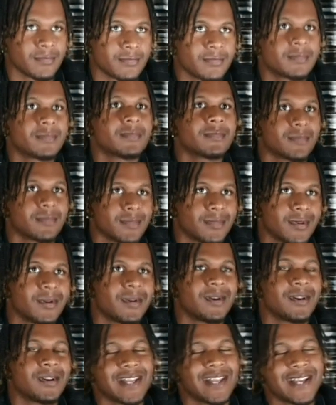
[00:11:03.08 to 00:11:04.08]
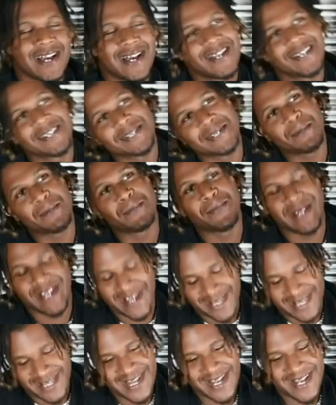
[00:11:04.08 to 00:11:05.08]
matter. Black lives
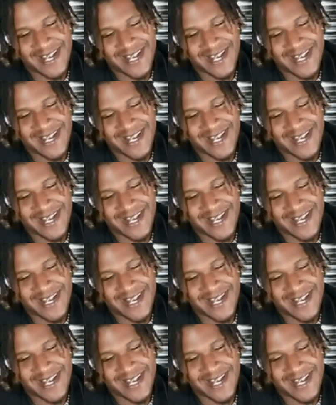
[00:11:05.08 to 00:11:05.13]
matter.